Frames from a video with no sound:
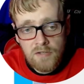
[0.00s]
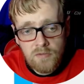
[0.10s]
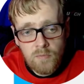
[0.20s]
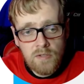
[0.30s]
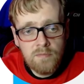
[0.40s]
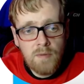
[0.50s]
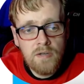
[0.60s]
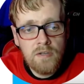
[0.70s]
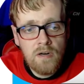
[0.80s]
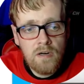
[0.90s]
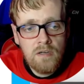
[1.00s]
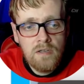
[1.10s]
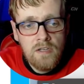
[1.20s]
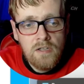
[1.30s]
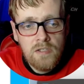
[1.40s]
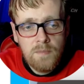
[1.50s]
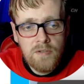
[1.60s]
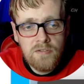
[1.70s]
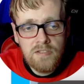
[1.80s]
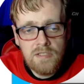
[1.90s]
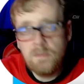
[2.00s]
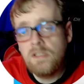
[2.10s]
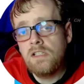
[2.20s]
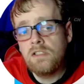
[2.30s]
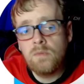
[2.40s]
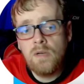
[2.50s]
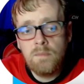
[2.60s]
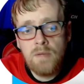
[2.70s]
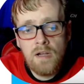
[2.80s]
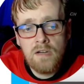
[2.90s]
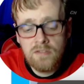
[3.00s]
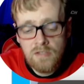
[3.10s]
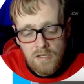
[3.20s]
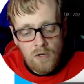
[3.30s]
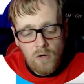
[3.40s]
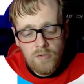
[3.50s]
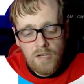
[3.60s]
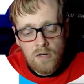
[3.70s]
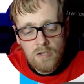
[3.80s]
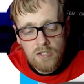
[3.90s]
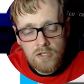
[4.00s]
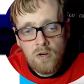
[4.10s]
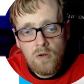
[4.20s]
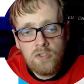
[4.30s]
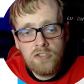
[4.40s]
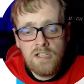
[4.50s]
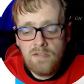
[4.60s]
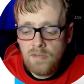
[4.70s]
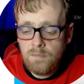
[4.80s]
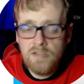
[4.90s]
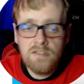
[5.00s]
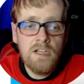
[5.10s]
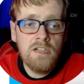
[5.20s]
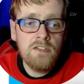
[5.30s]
You press Windows button R, you put CMD in your run box, you hold down Control, Shift, and press